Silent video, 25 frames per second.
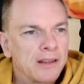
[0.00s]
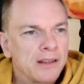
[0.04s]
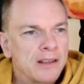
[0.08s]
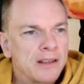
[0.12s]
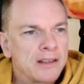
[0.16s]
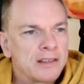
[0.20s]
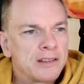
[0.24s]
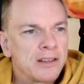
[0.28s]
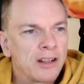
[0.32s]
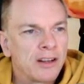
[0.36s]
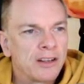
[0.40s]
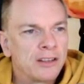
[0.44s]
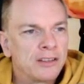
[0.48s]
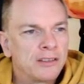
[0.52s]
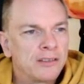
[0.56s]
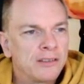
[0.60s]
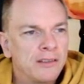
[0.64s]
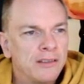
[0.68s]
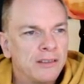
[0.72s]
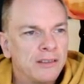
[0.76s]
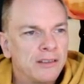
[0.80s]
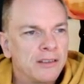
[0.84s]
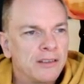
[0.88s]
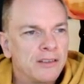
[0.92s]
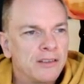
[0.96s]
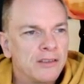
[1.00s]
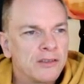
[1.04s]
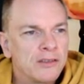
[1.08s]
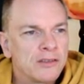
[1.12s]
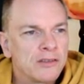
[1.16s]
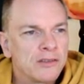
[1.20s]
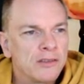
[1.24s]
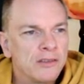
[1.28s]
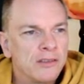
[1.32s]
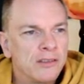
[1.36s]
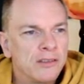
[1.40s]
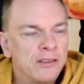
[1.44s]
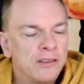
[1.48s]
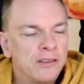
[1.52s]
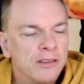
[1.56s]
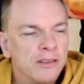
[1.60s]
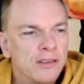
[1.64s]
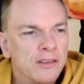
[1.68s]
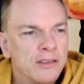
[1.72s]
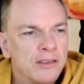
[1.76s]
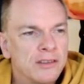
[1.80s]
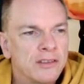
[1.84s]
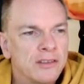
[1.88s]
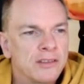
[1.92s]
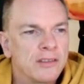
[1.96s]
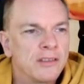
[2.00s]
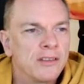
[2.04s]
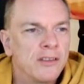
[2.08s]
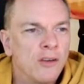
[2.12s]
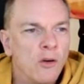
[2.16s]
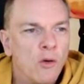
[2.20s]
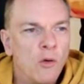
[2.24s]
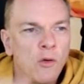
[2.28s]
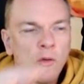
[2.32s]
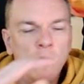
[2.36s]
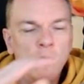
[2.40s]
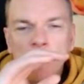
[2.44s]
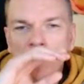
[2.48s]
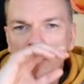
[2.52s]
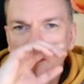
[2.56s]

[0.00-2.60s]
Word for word: it's not a, there's, there's the whole,